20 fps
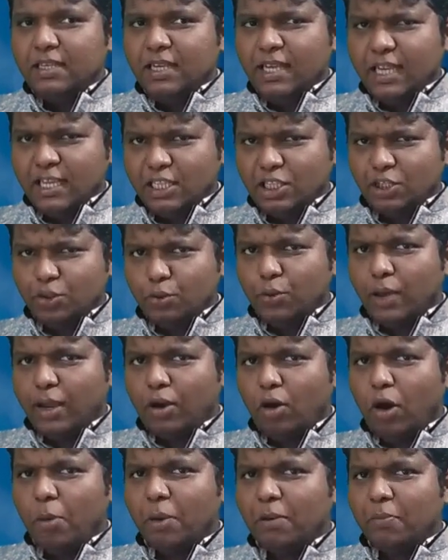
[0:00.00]
Is 2 a
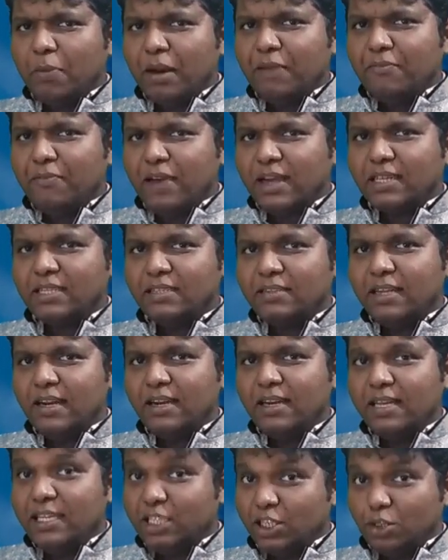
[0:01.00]
common prime factor
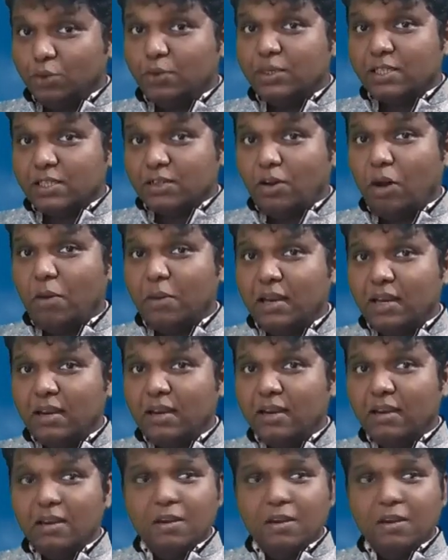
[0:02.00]
there? Is 2 is common?